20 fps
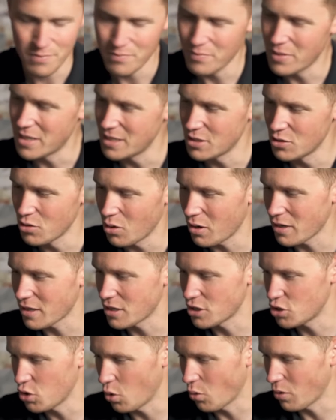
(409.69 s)
but it's not like
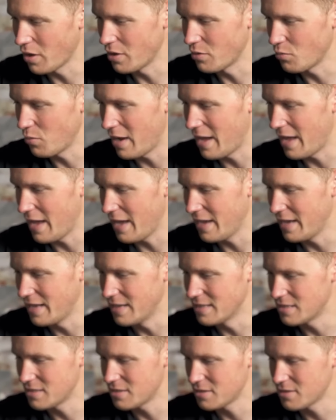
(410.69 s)
a shotgun where
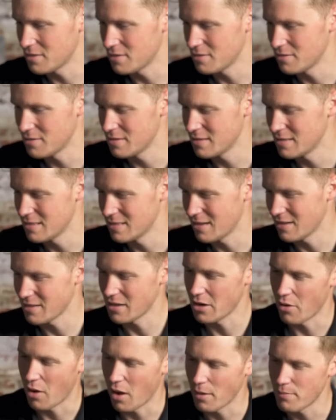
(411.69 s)
it's, I
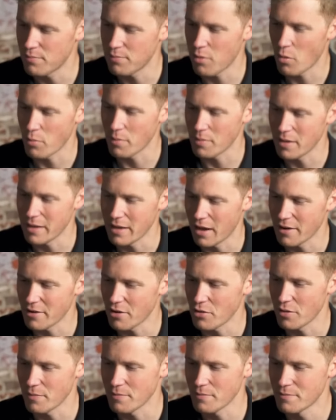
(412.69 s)

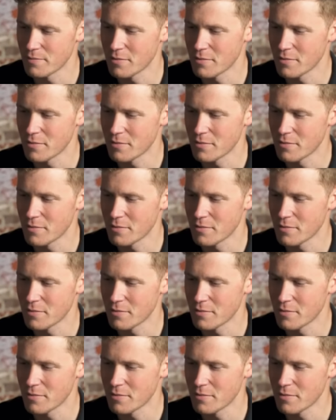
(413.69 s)
know that,